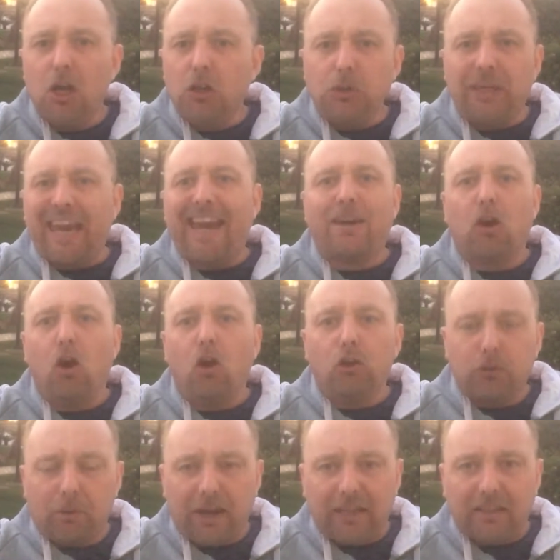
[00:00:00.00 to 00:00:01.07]
You can't
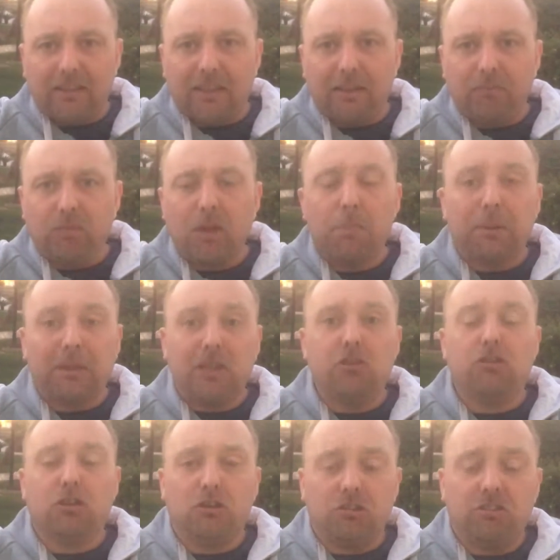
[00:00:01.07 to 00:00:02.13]
alter anything, but at
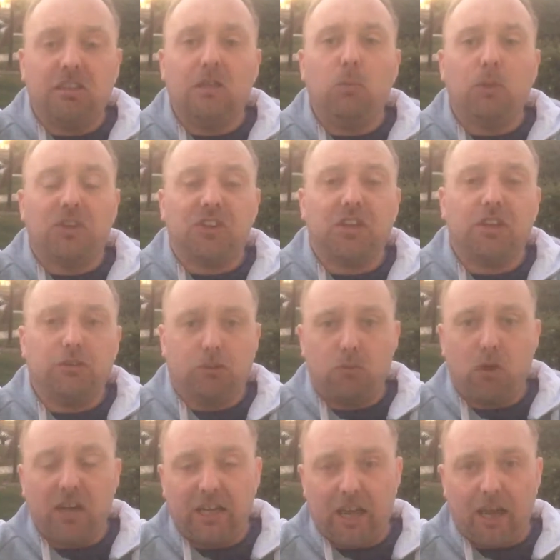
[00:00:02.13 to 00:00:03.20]
least you can see what things are
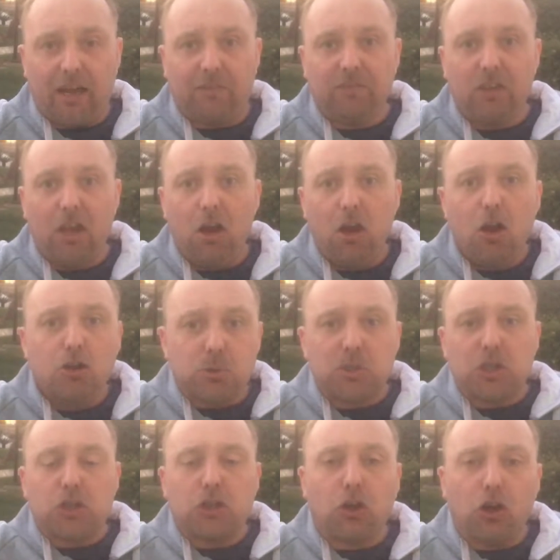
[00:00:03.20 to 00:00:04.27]
running at. So
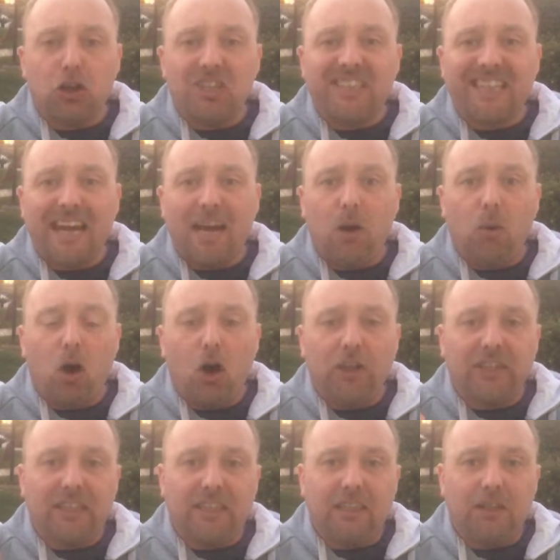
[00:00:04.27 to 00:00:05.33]
as it turns out,
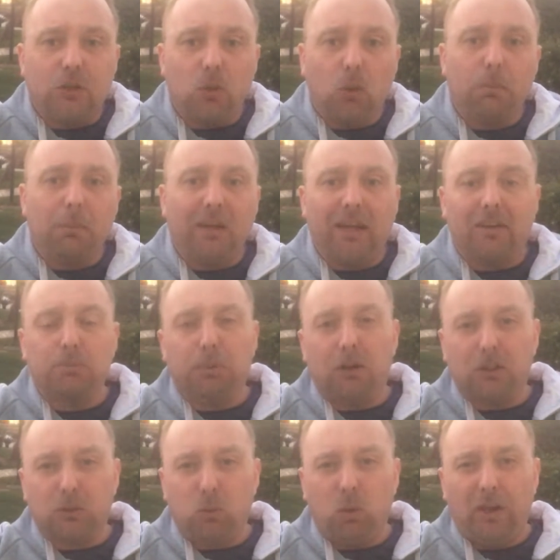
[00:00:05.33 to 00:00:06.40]
on the normal
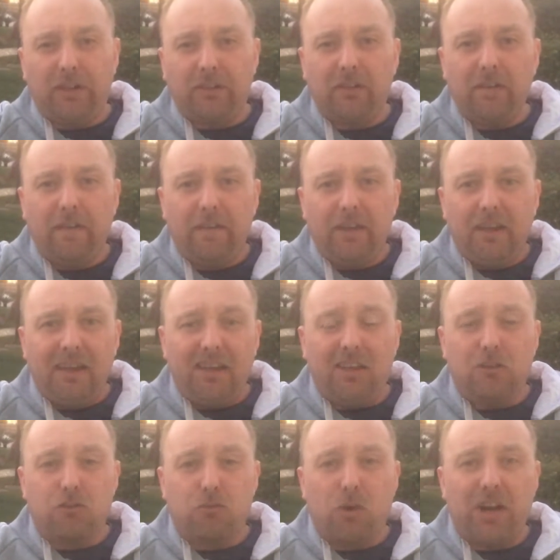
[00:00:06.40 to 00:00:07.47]
Xbox One, it
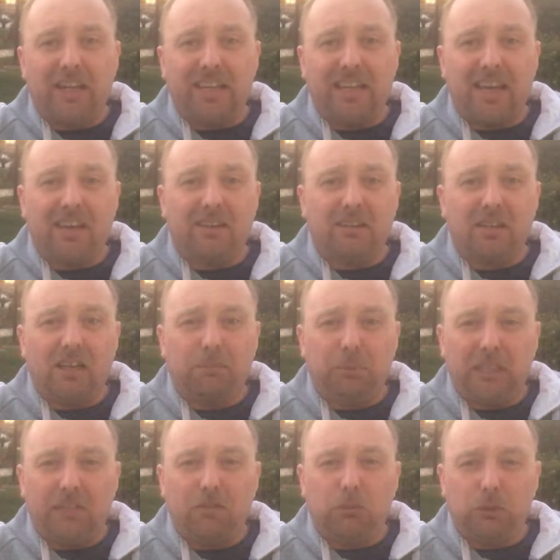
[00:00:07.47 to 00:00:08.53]
is running at, I
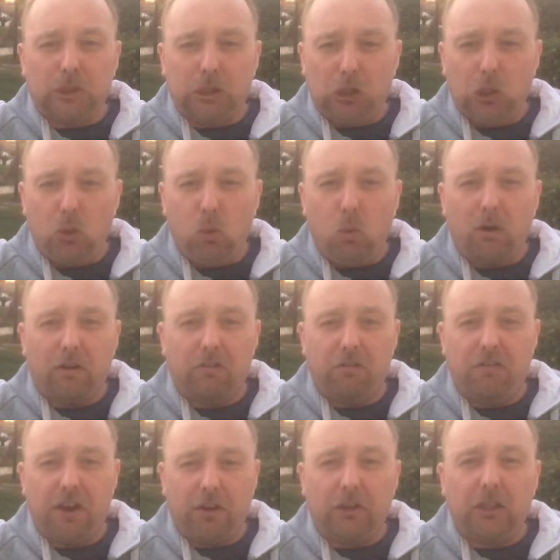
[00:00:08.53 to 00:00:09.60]
believe it was low or
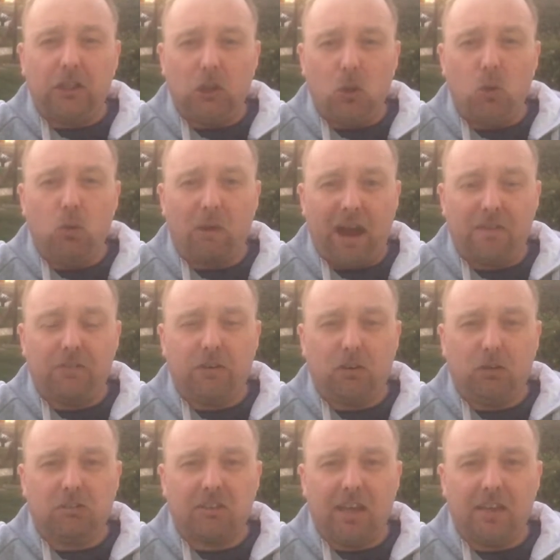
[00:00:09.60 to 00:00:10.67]
very low
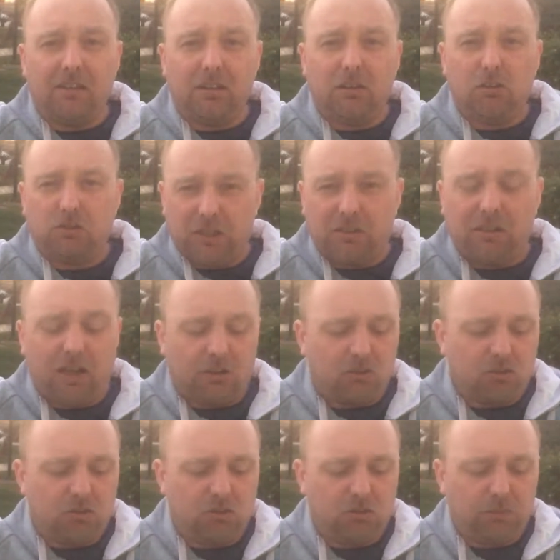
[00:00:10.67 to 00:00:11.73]
graphical settings for the
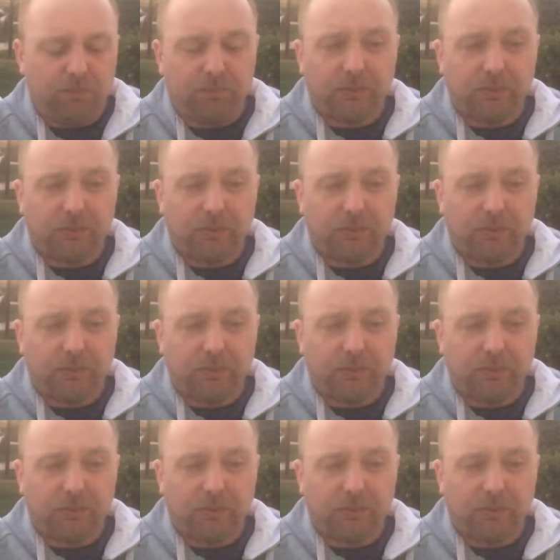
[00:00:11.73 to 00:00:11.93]
textures,